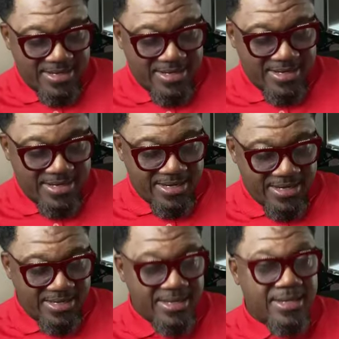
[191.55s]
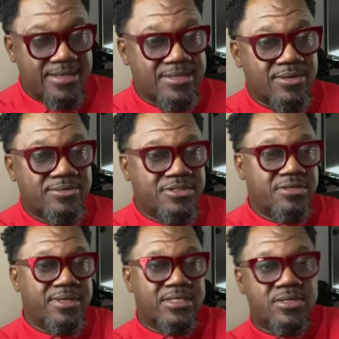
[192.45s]
And it is
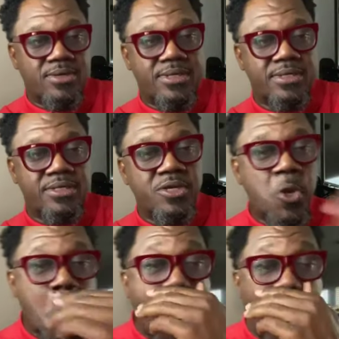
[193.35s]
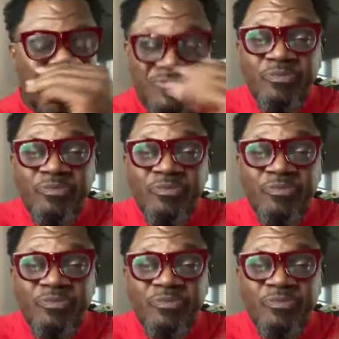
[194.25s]
going to do what it's going to do.